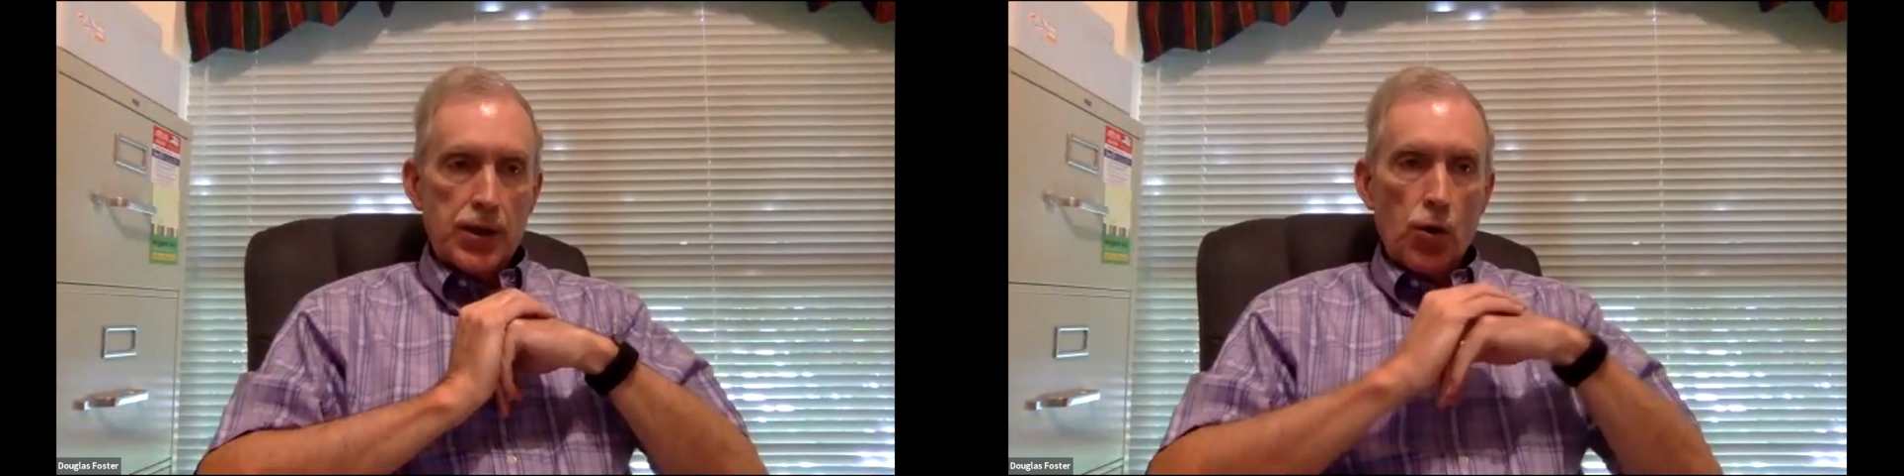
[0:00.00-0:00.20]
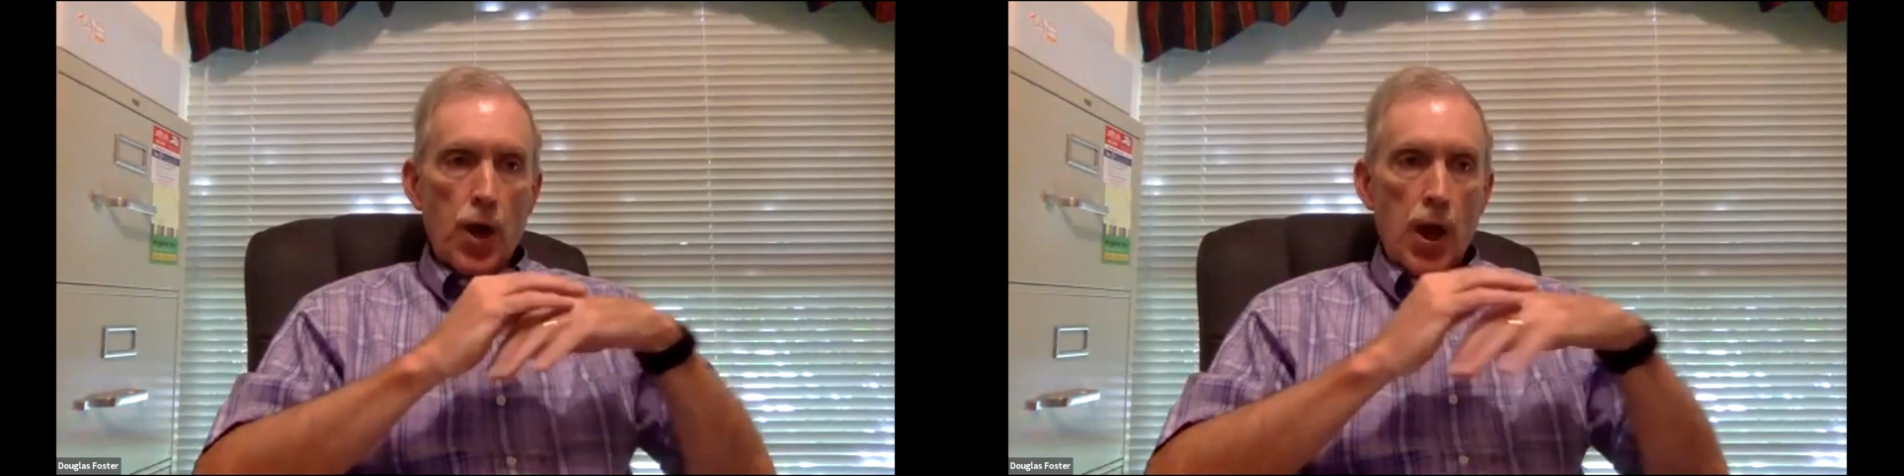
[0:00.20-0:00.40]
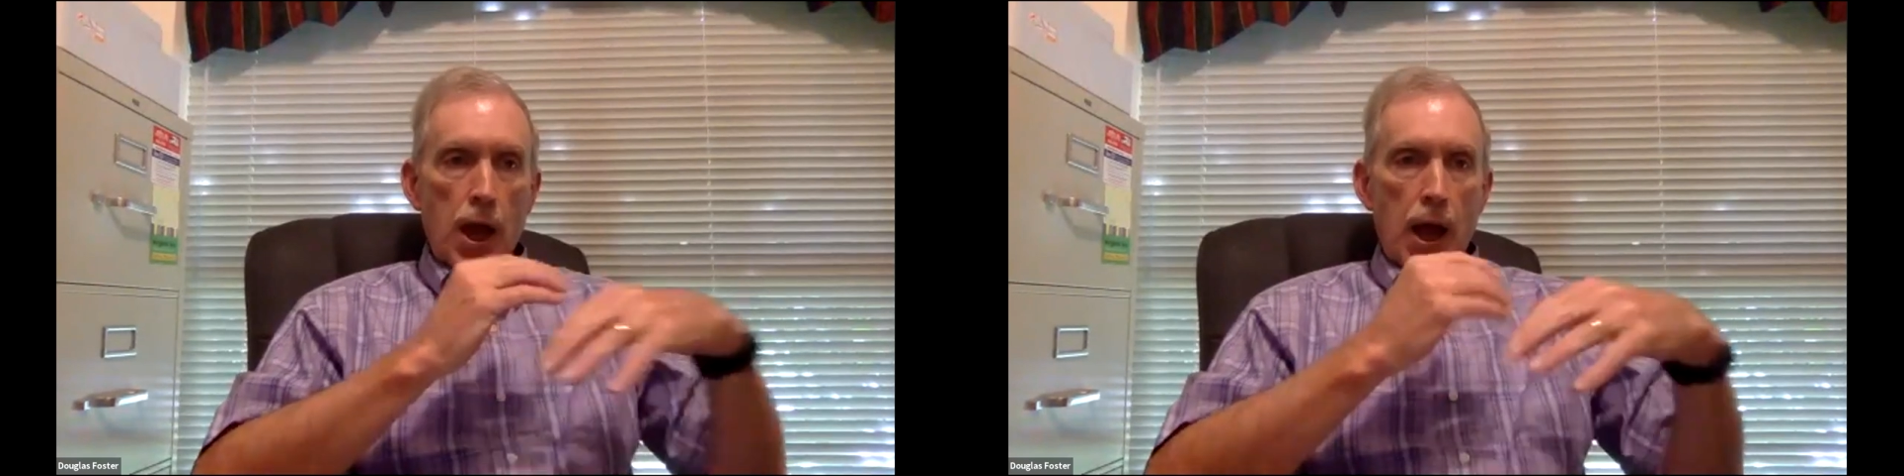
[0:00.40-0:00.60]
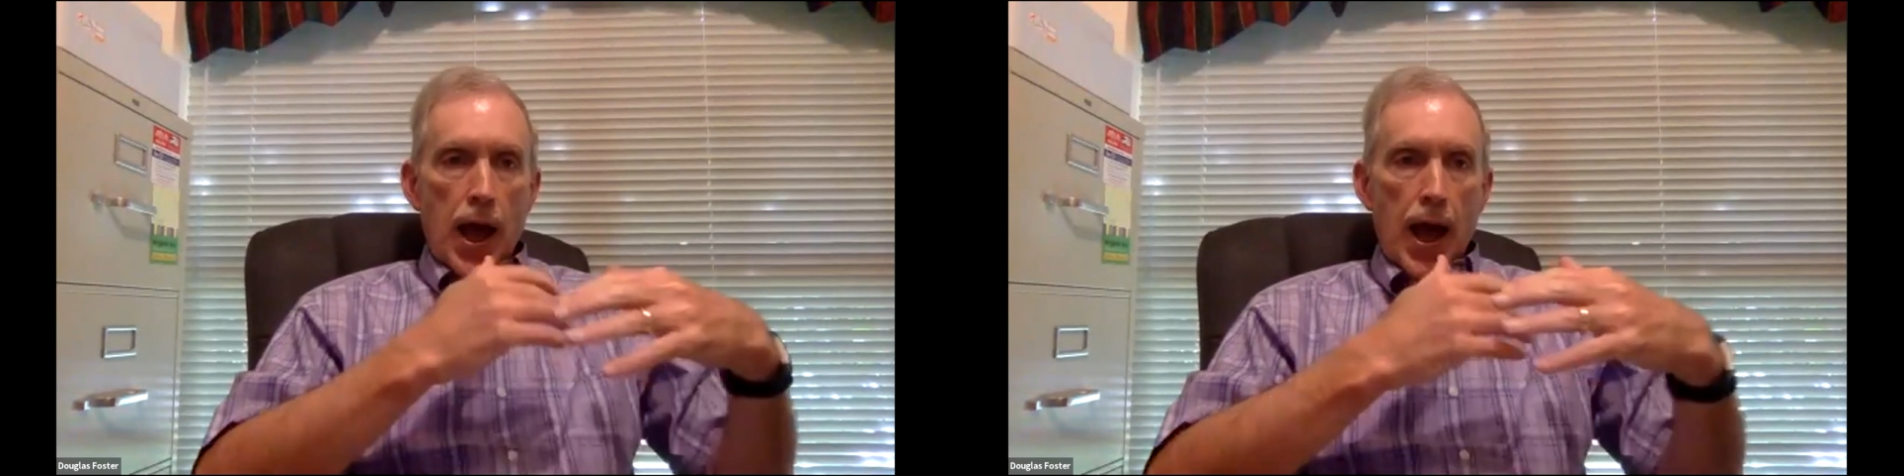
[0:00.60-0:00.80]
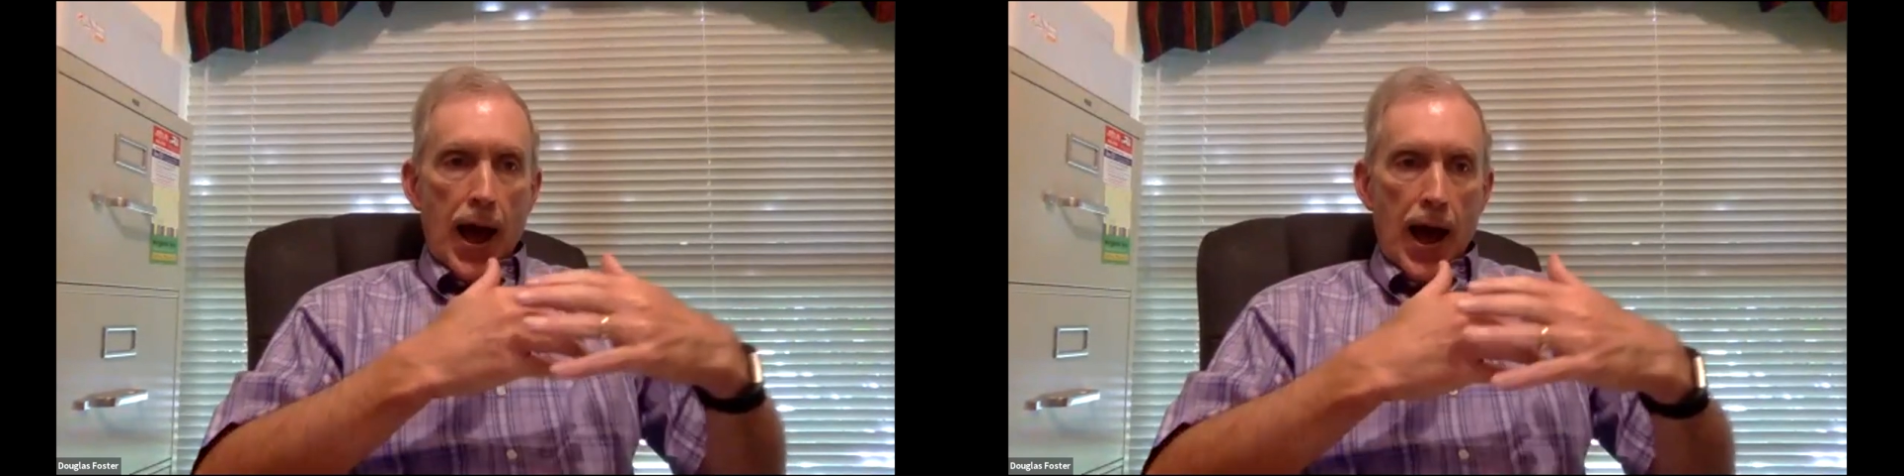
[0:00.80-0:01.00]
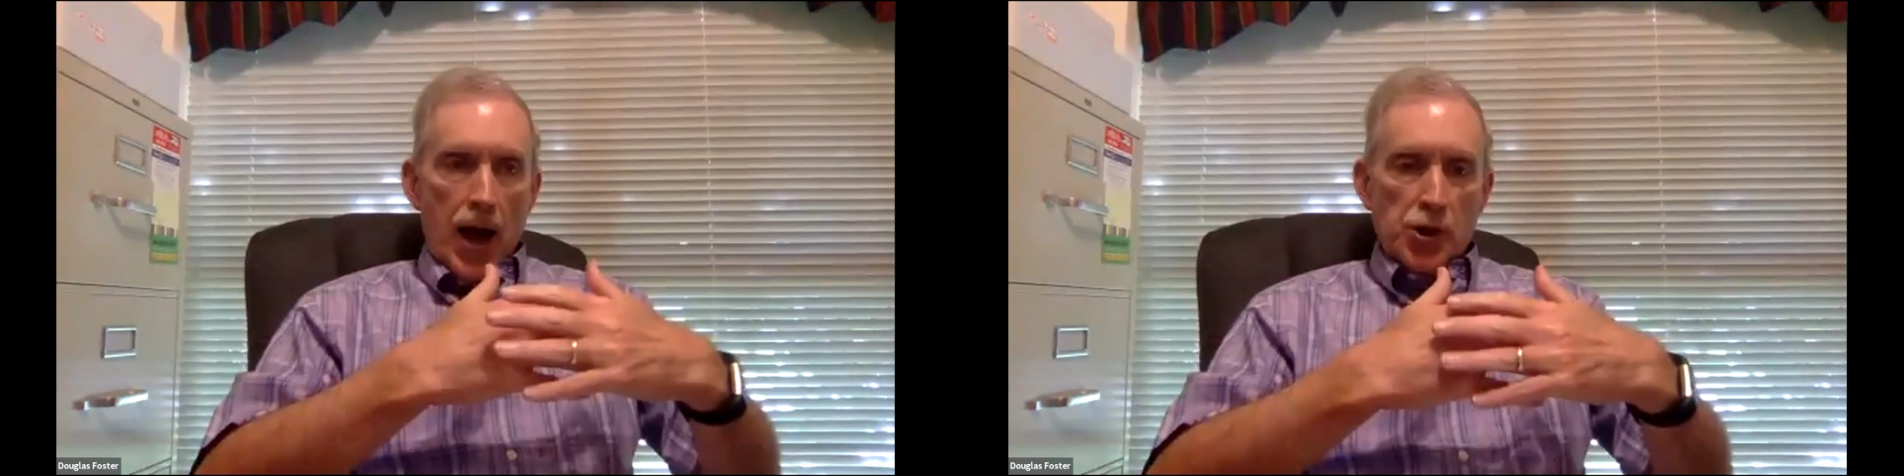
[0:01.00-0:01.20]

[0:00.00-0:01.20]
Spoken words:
So I